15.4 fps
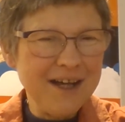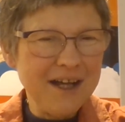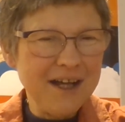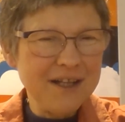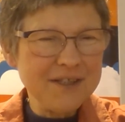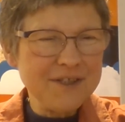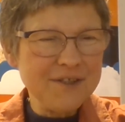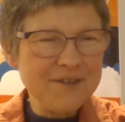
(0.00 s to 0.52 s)

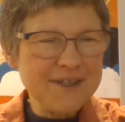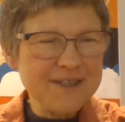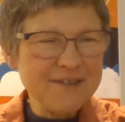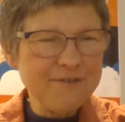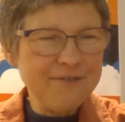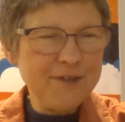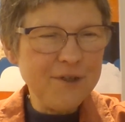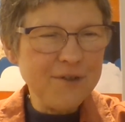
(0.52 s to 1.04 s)
I'll do this a
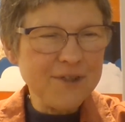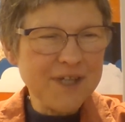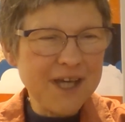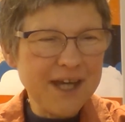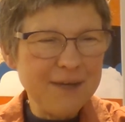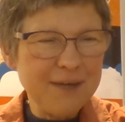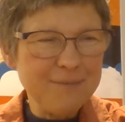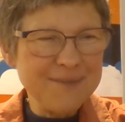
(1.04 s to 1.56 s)
few
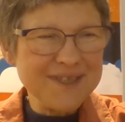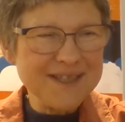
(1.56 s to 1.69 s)
times,